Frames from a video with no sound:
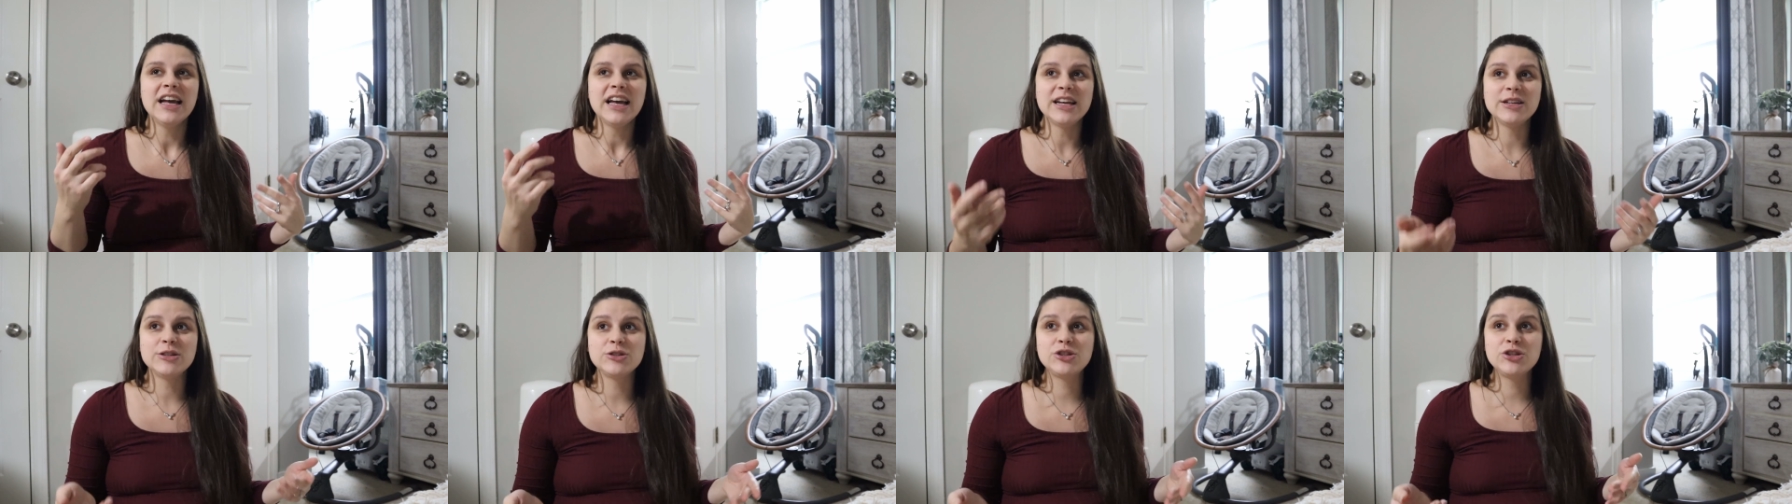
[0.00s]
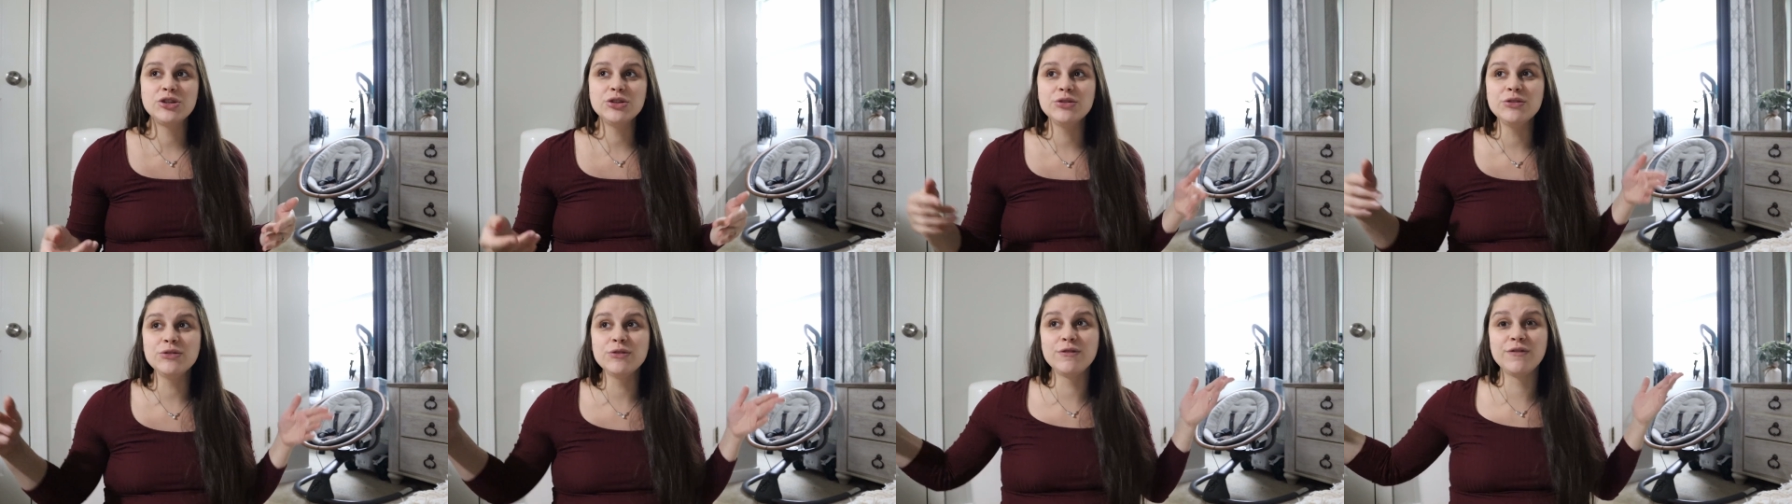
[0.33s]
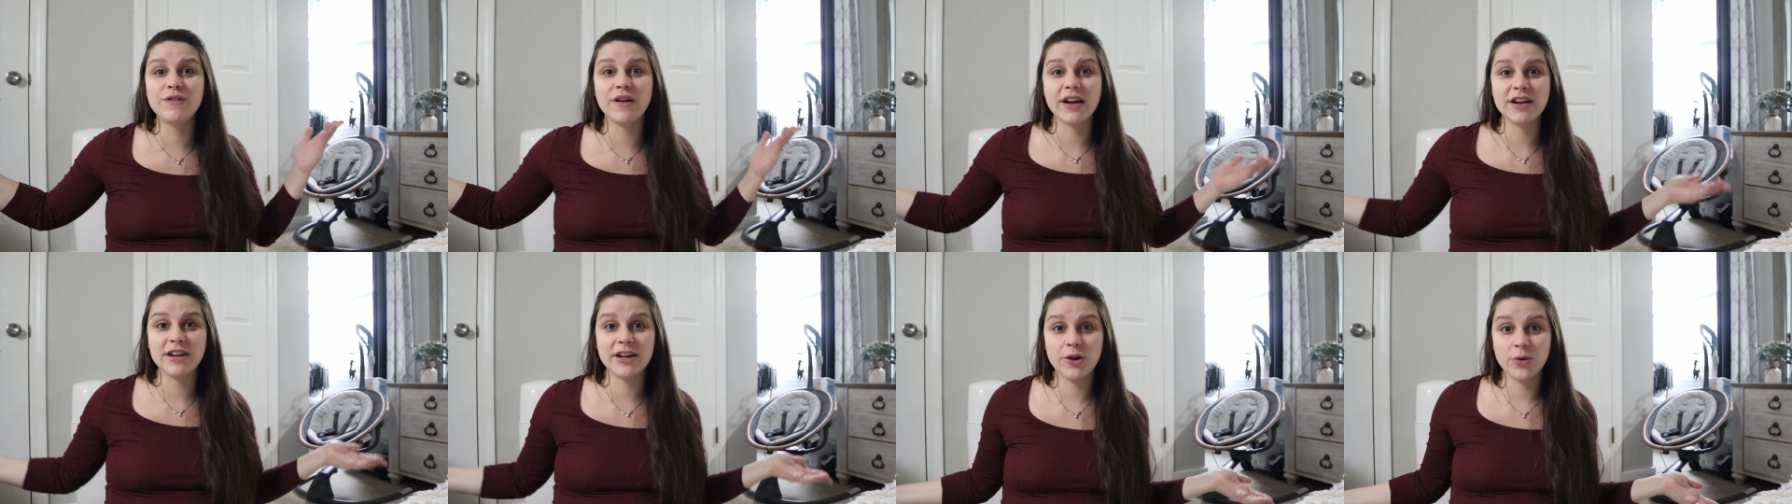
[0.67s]
and two
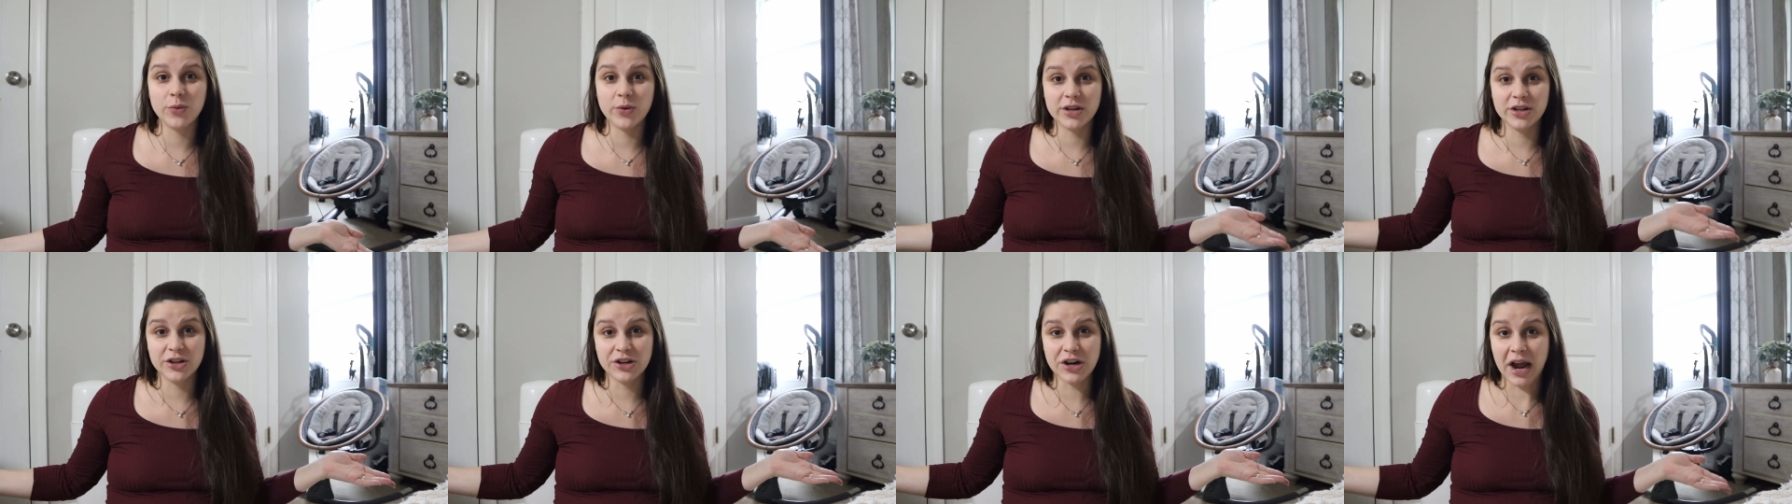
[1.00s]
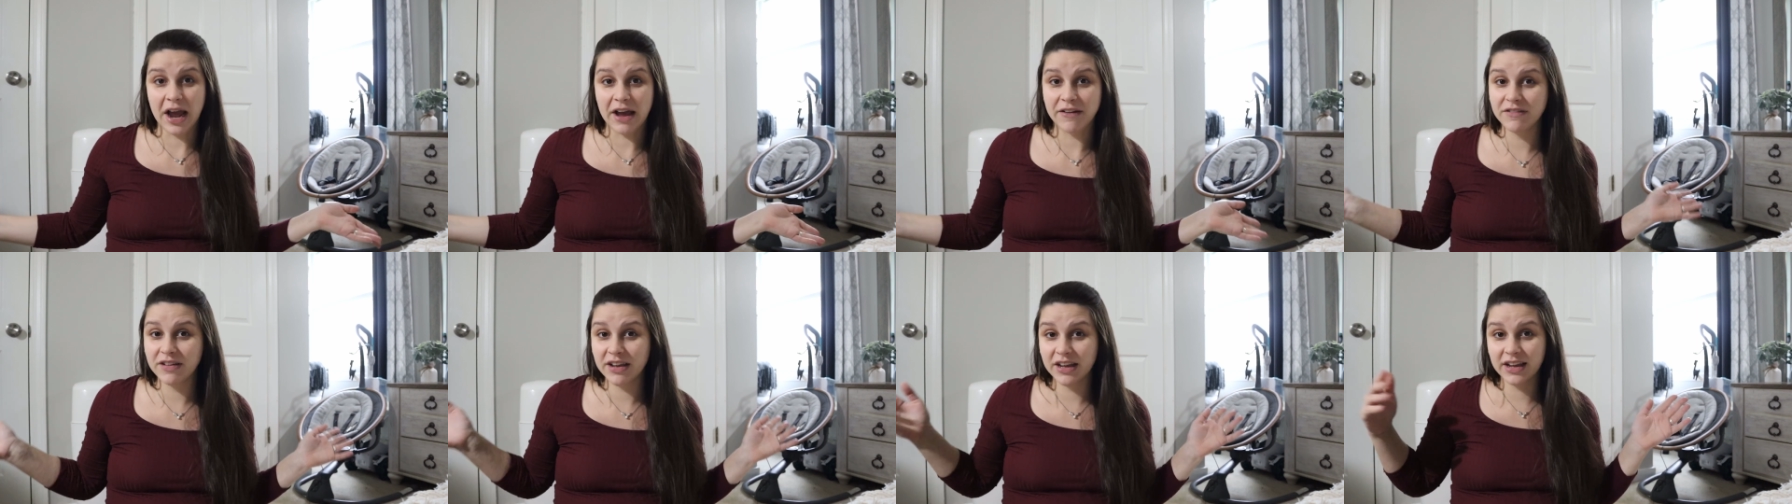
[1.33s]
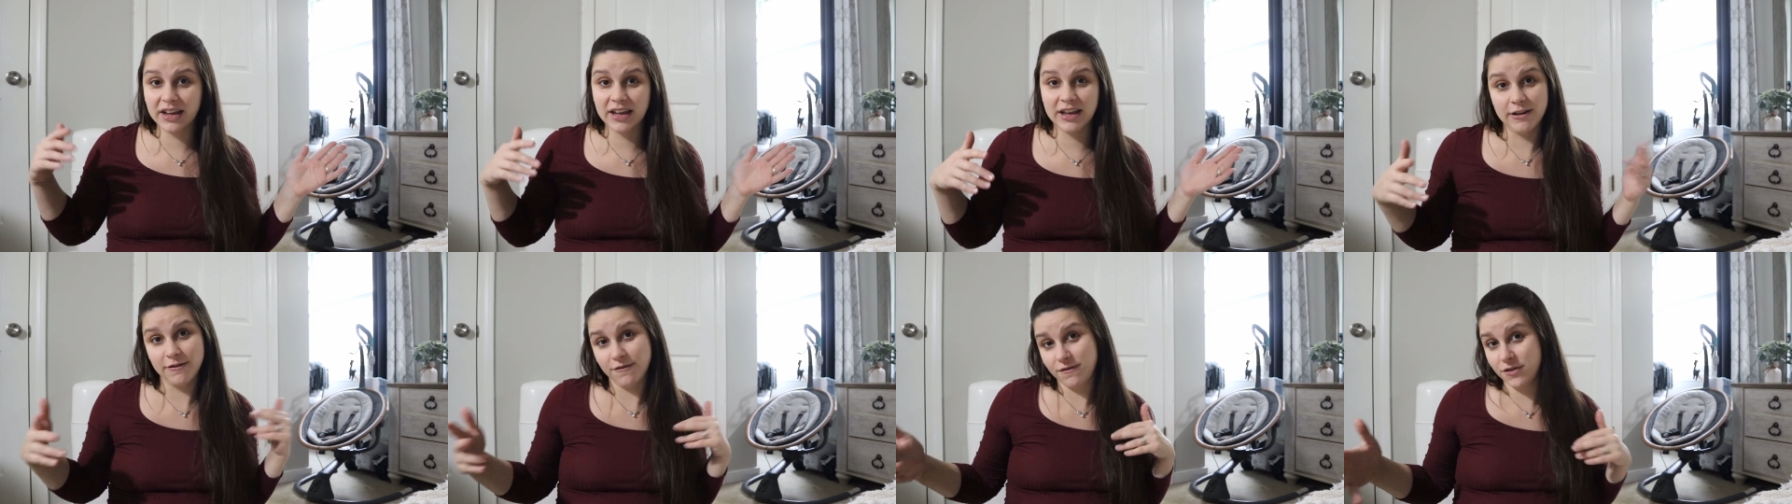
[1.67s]
find out what you're
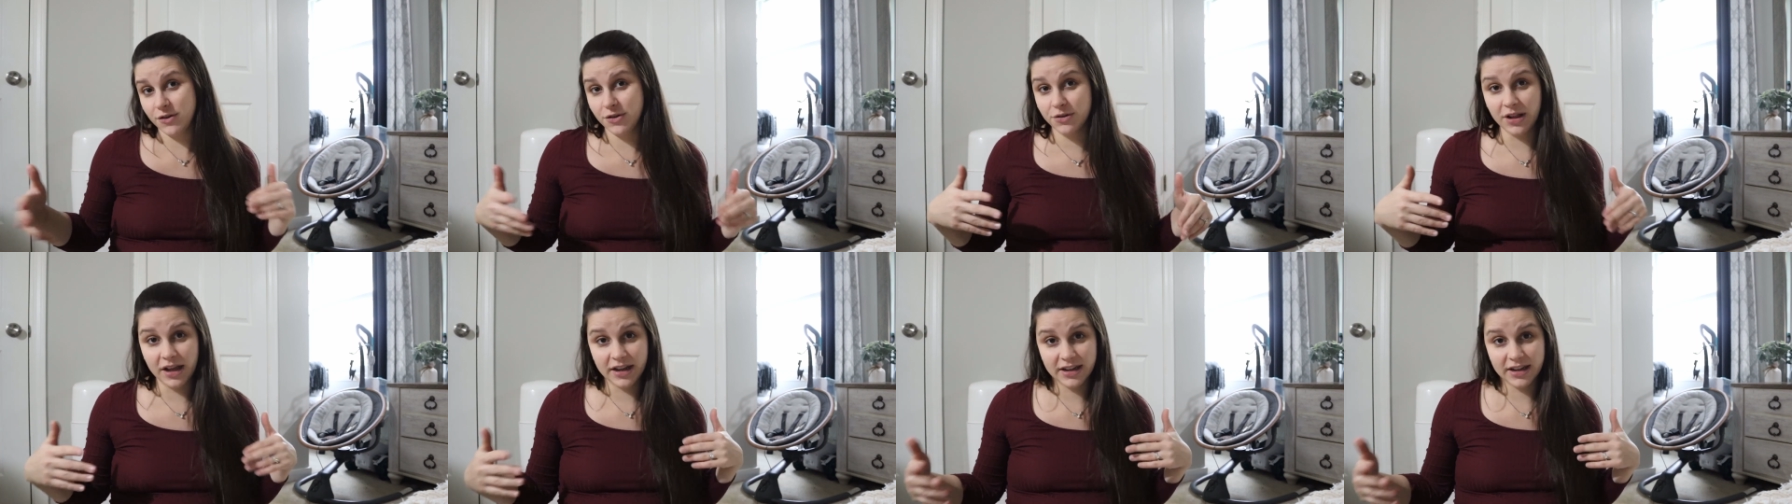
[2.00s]
having if you